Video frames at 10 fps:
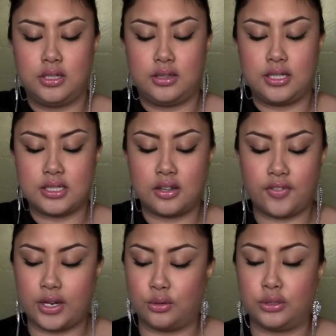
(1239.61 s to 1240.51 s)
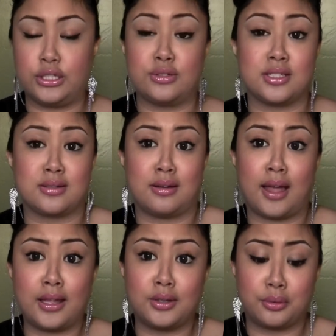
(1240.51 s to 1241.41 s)
This stuff I only use as a
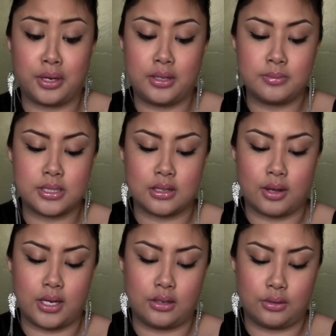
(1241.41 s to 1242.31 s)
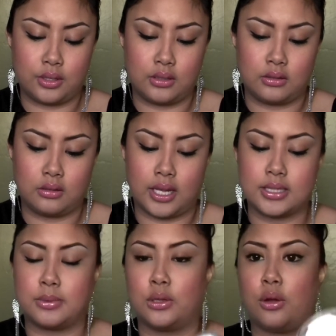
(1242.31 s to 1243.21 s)
night cream, so I know that it'll
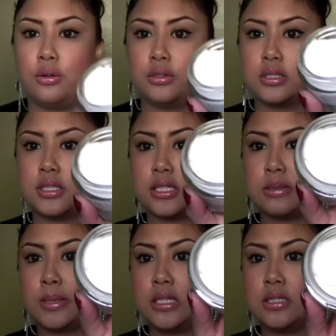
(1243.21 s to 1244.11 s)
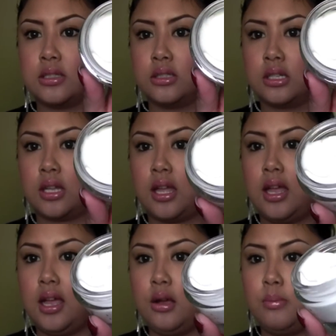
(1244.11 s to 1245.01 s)
last me longer than 6 months. Look
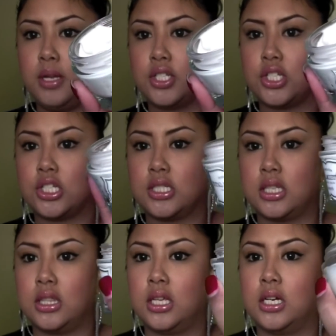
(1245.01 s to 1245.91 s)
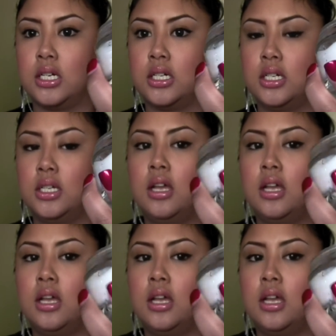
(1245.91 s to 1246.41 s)
how much is in there.